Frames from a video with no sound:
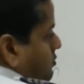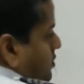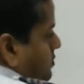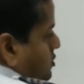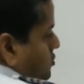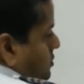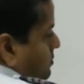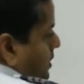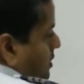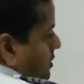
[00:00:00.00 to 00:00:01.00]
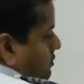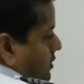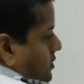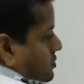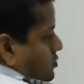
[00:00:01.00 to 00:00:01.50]
pretty much doing a parallel,
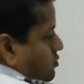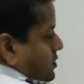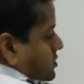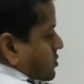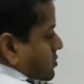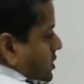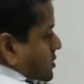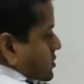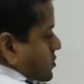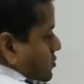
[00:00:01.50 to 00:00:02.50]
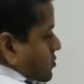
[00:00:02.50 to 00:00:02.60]
right? So it'll be 090